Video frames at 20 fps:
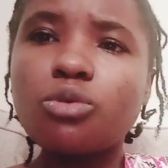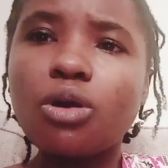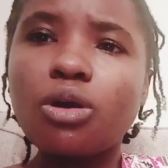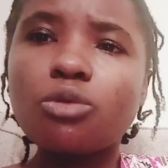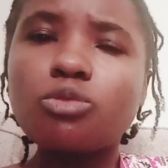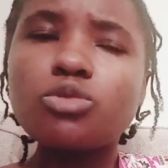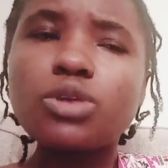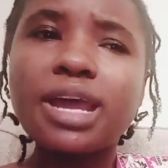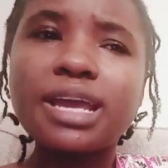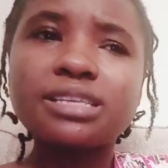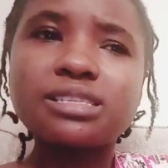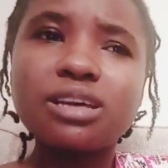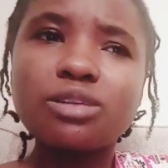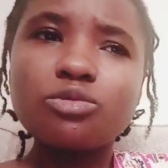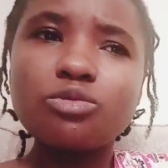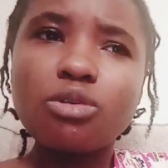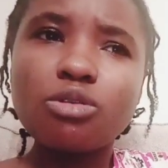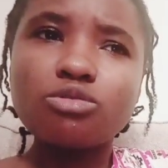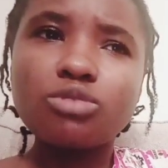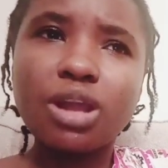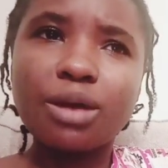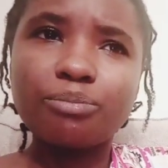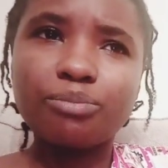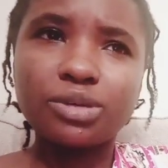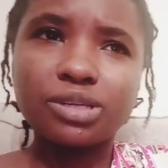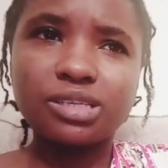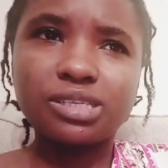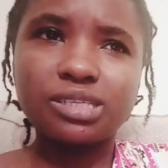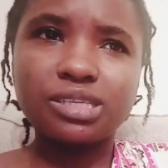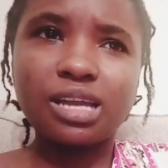unaweza kuwa
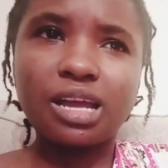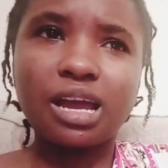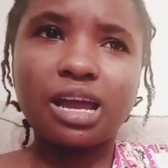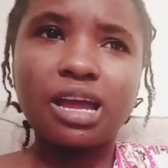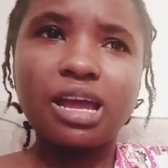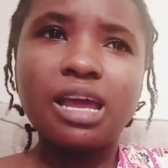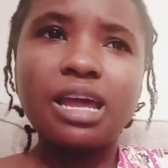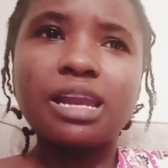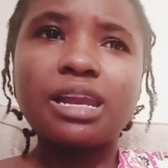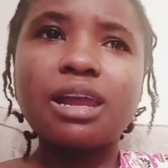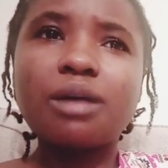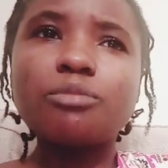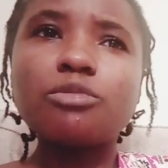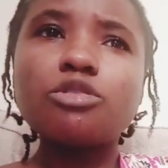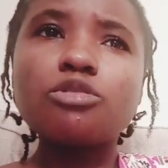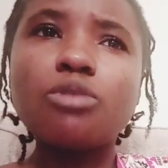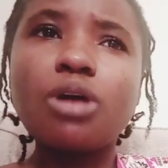unapitia. Na Mungu